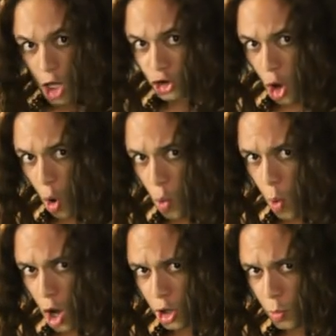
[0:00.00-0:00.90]
it's no
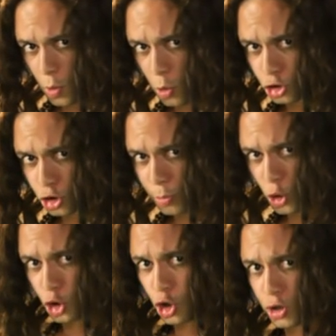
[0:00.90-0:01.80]
wonder we worship
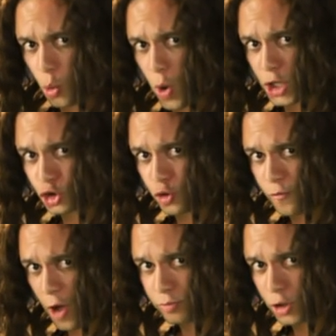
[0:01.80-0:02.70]
you. Look at the winds
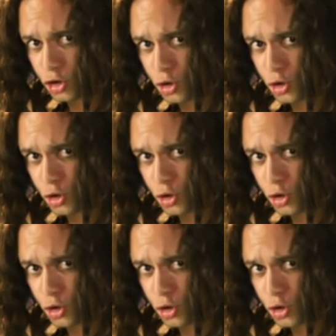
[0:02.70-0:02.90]
you've helped us